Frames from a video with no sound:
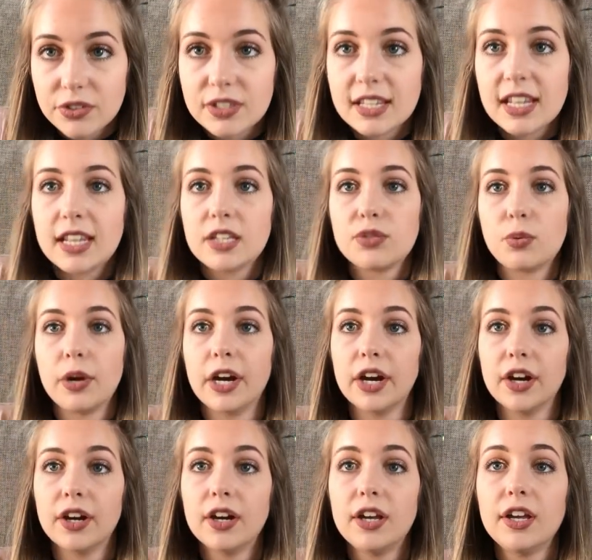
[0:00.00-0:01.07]
having one of those
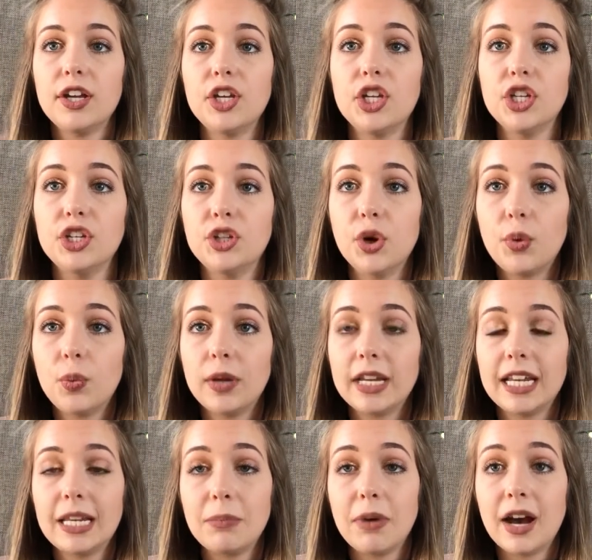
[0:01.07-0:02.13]
days where you
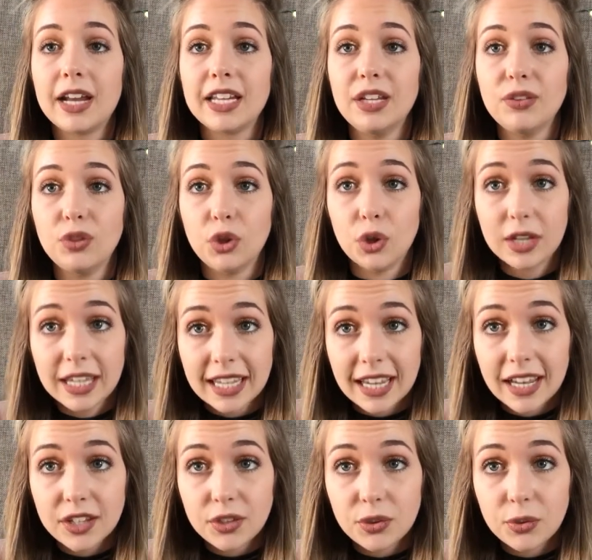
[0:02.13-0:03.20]
don't want anybody
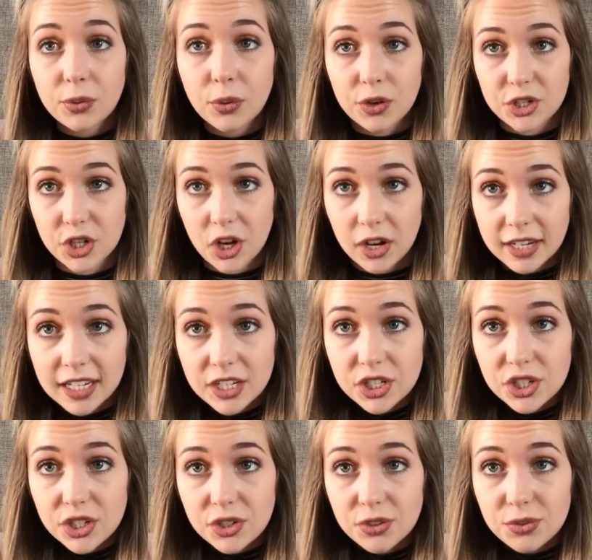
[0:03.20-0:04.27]
looking at you or
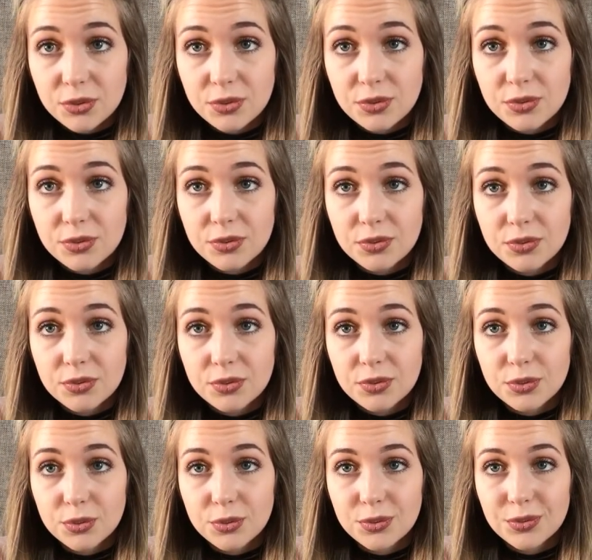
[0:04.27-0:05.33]
talking to you,
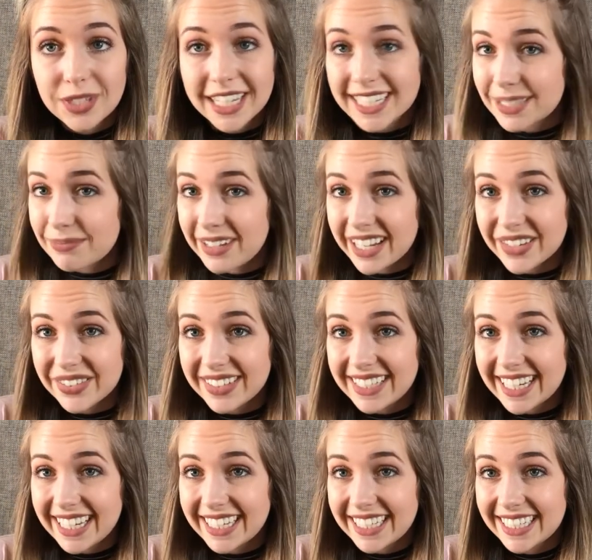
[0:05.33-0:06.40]
that's
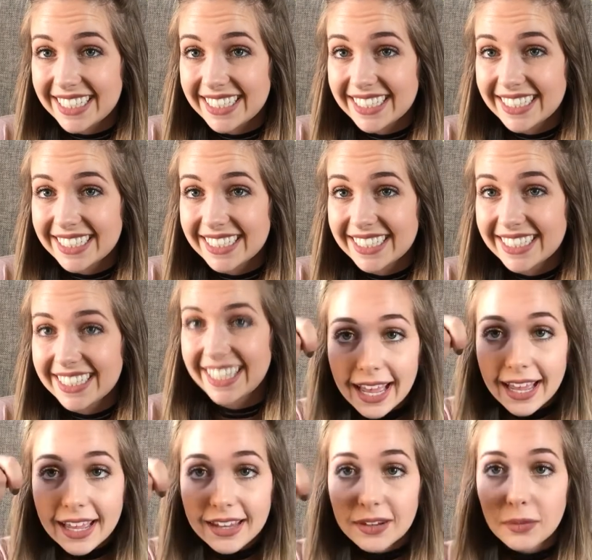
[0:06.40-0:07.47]
me every day.
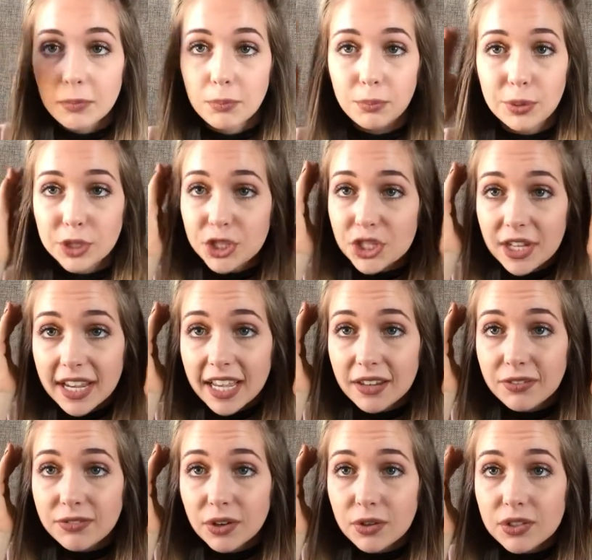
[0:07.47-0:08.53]
Wear a hat,
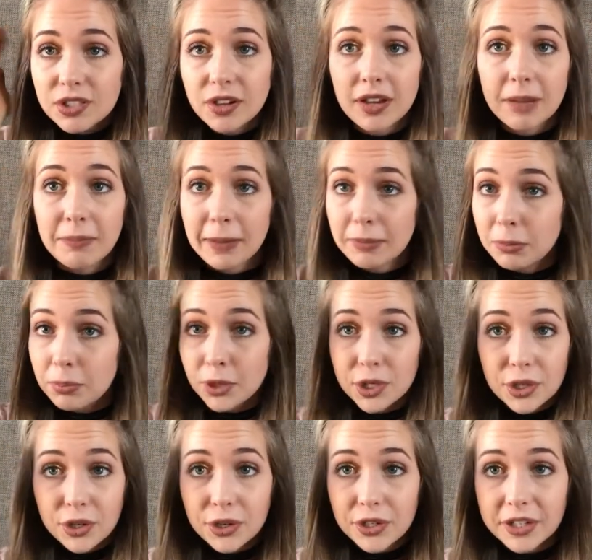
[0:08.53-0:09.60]
put your headphones
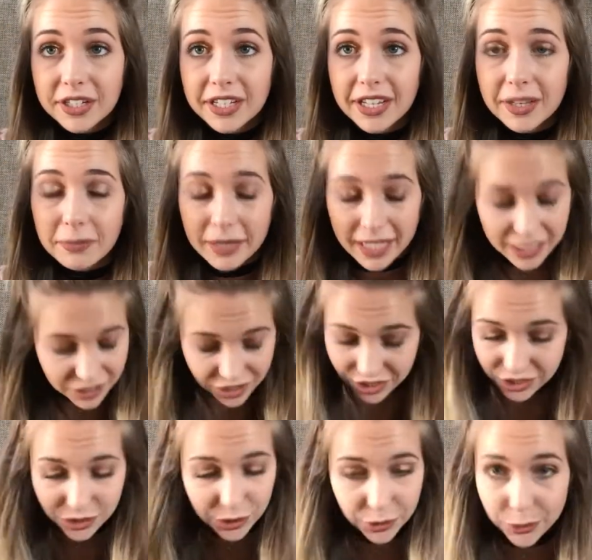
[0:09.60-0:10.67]
on, maybe put your hood
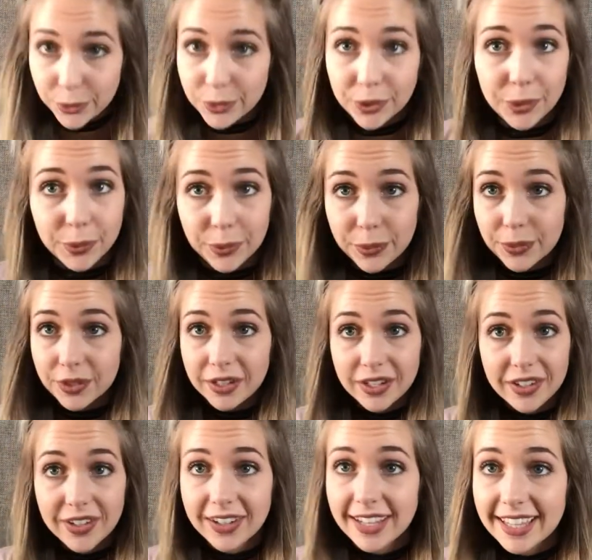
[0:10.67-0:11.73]
up, and just do
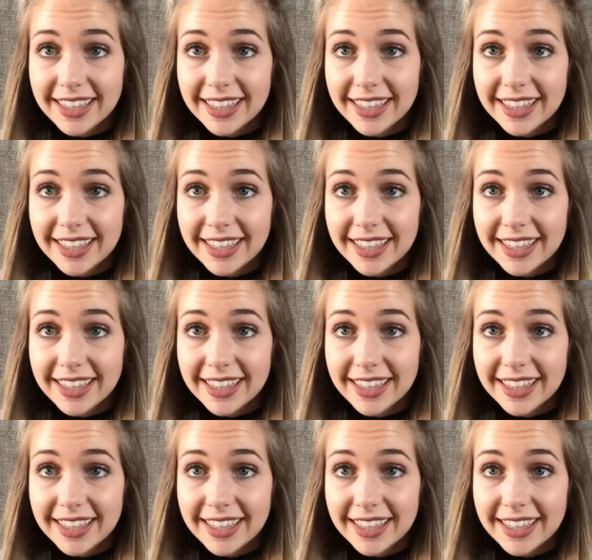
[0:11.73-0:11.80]
you.